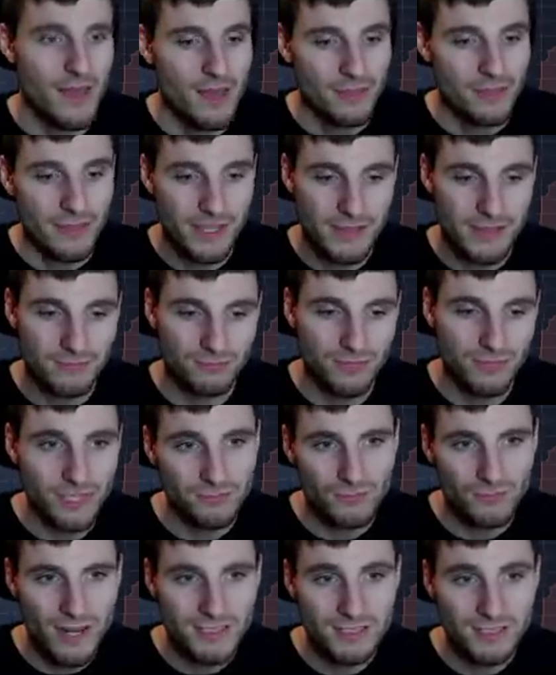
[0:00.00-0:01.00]
The re-
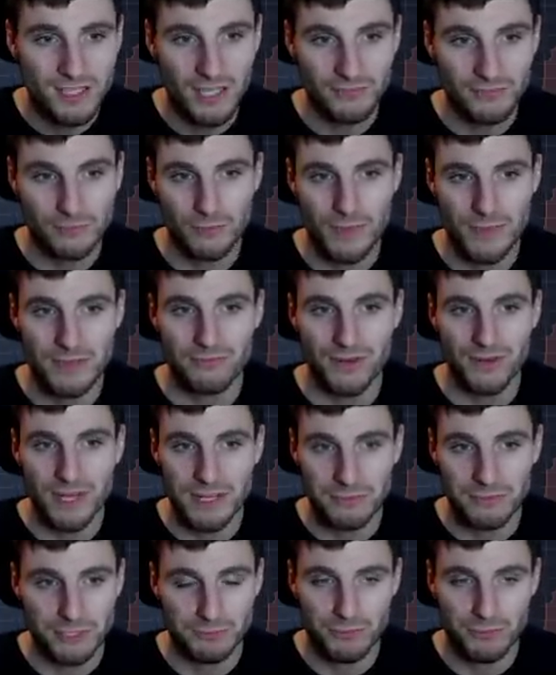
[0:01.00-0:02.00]
red sign for me
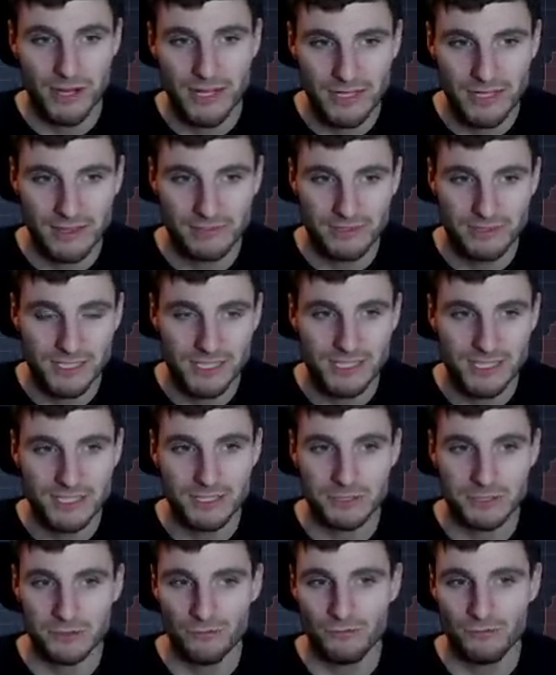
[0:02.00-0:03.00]
really was breaking the
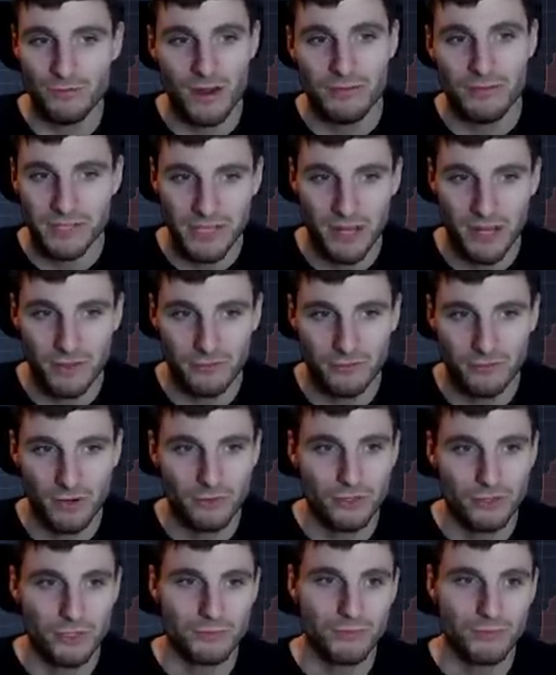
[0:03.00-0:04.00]
resistance on very low
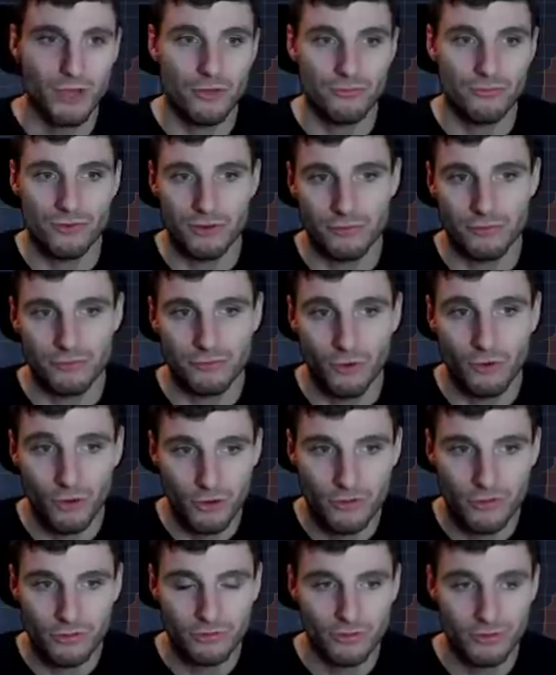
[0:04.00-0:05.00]
volume, no real
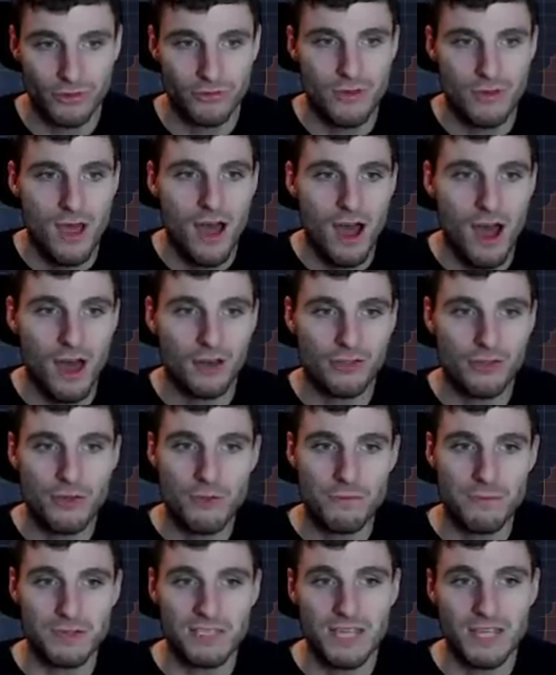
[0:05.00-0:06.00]
follow through. Uh, there
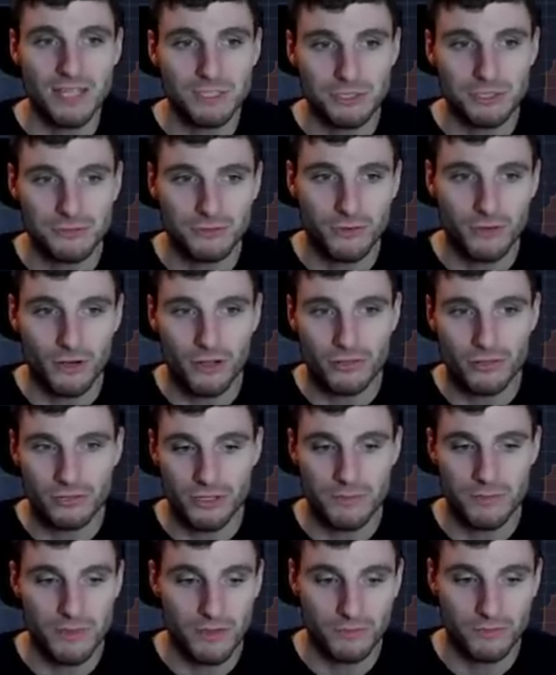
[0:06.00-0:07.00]
were potential follow
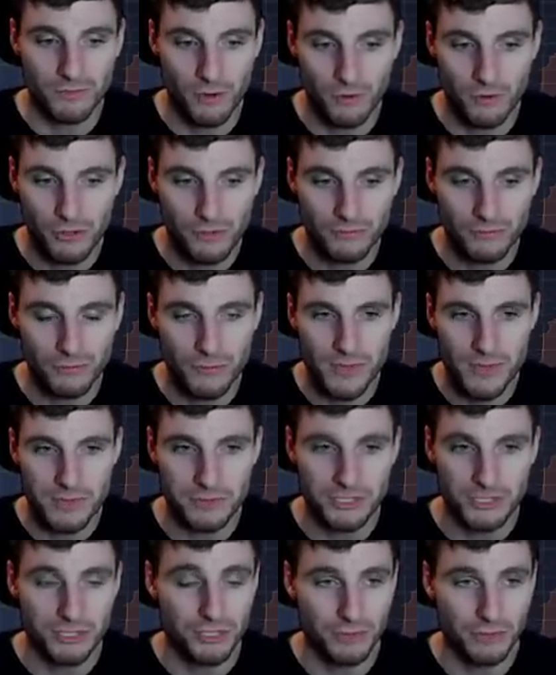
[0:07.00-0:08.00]
through, but the volume for me
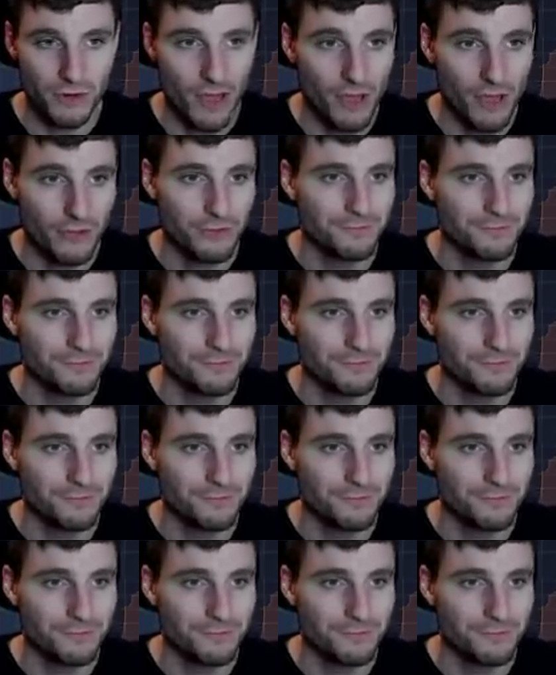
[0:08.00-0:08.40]
was too low.